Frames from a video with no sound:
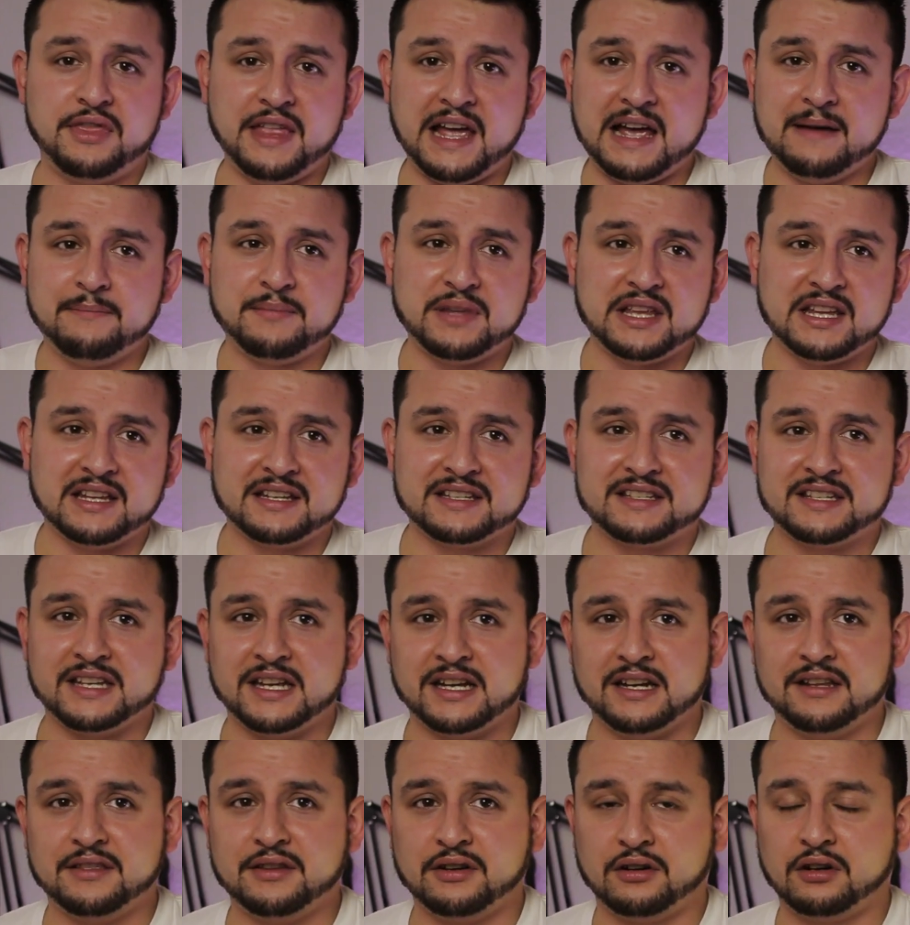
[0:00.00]
that being
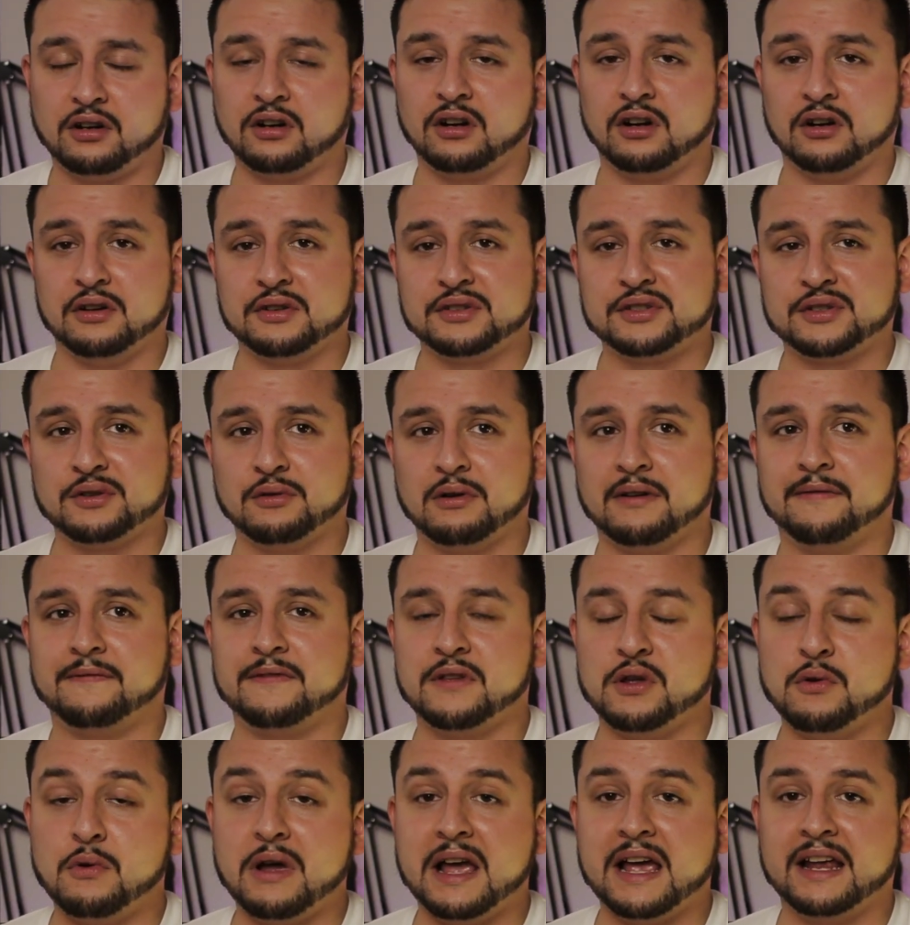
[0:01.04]
said, there are also a
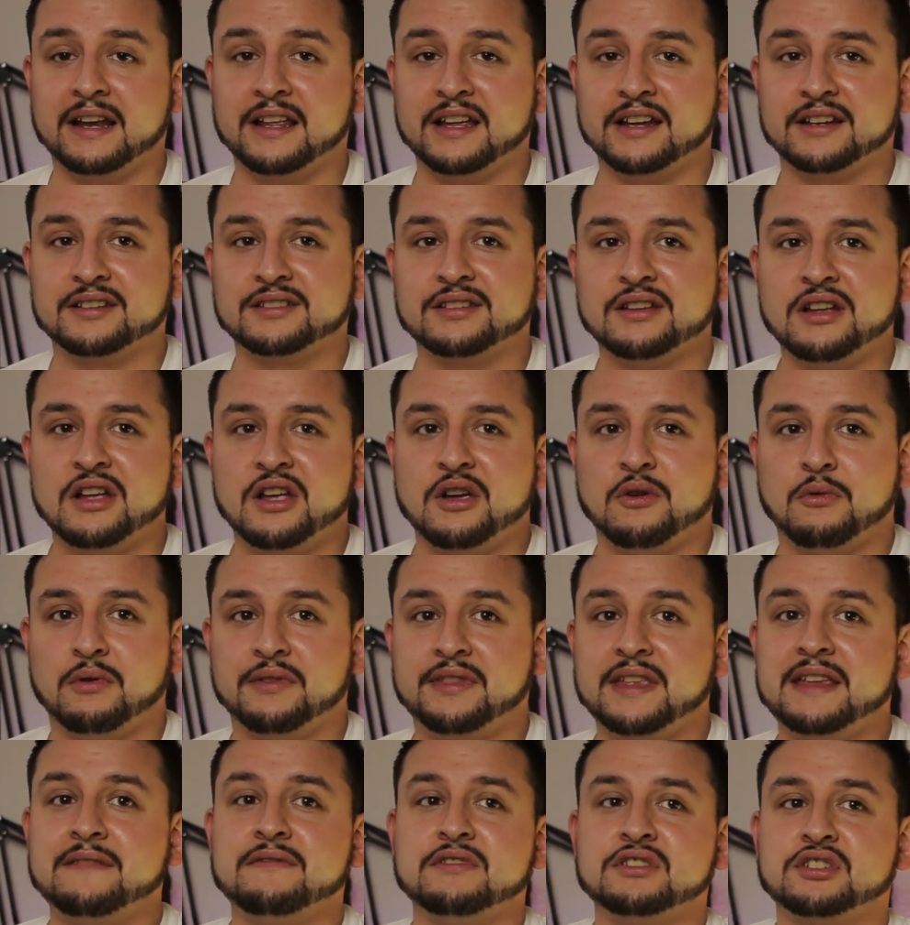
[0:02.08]
few headaches
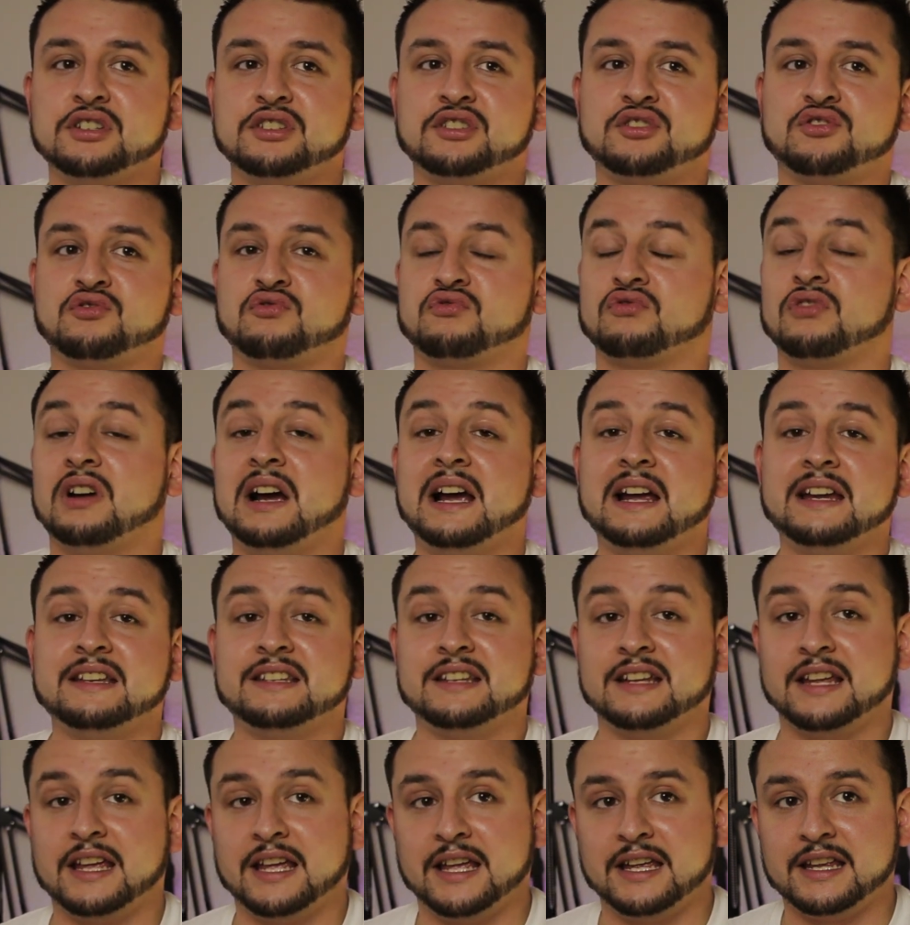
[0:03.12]
with even just trying
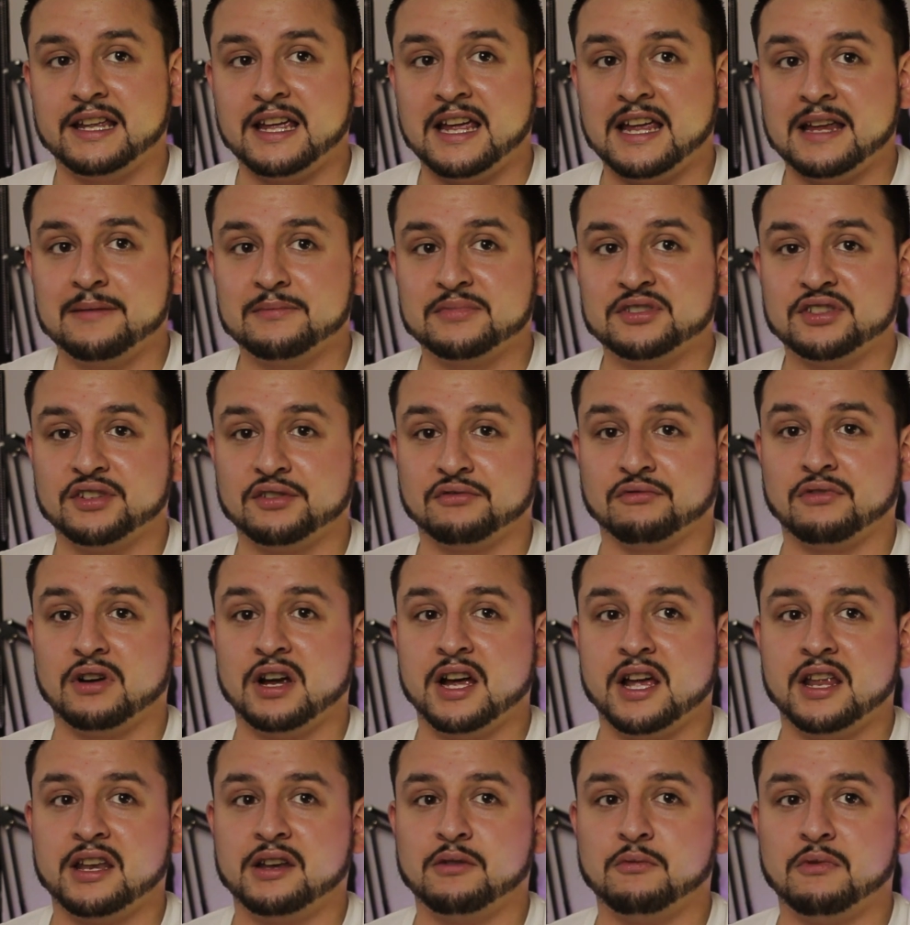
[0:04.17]
to get games to
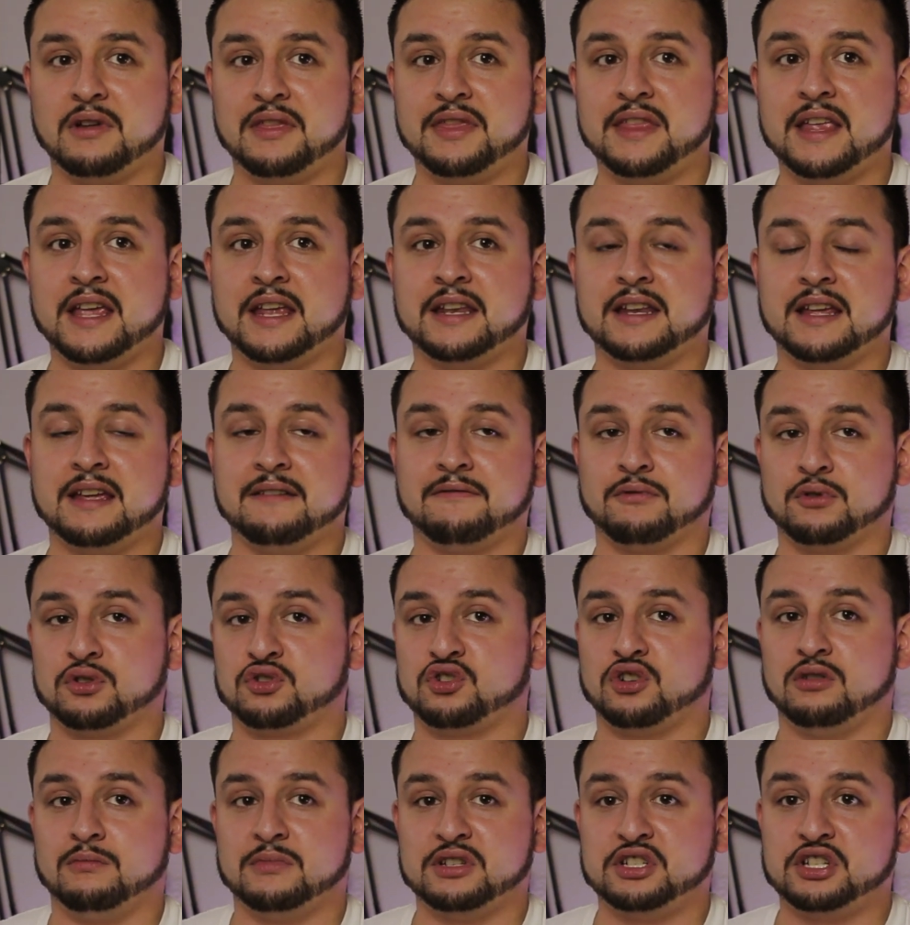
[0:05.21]
run within a
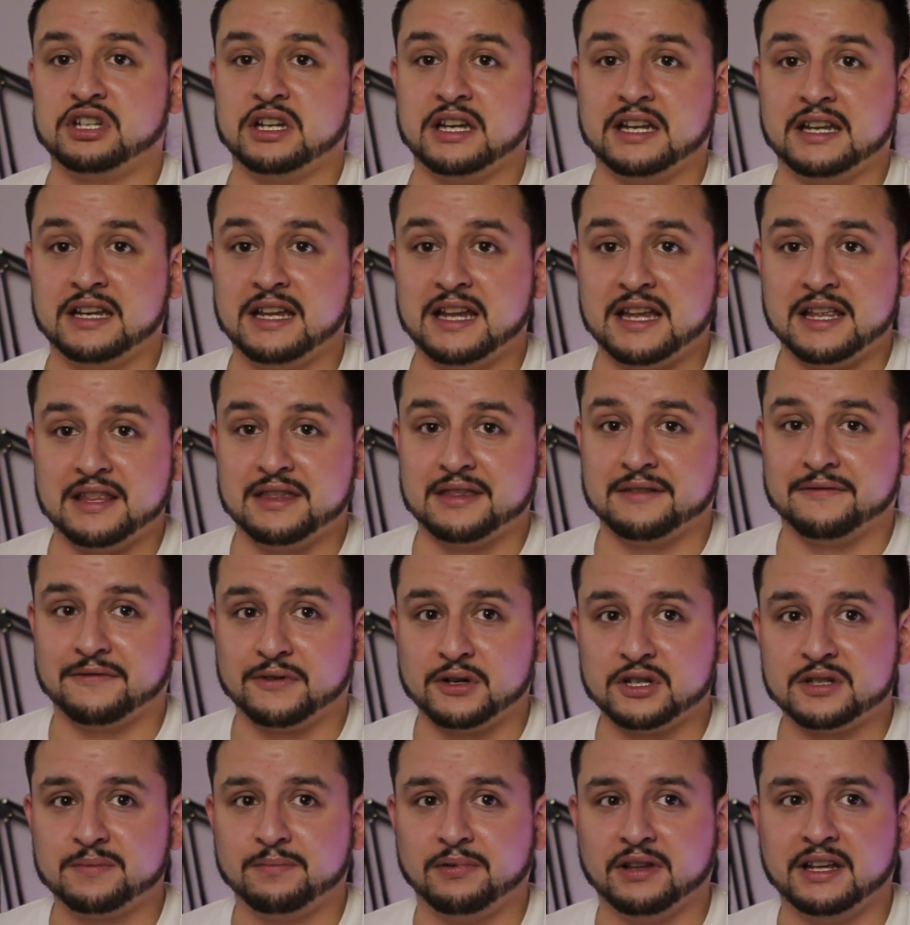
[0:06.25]
virtual machine in the
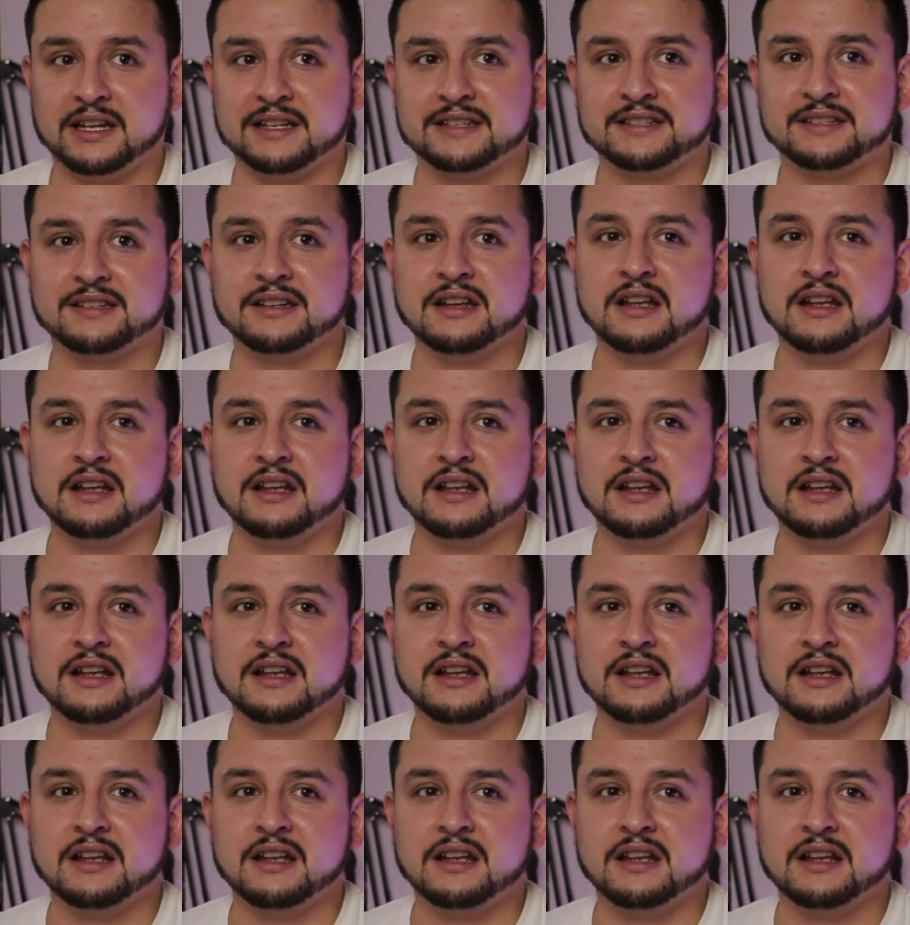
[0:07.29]
first place.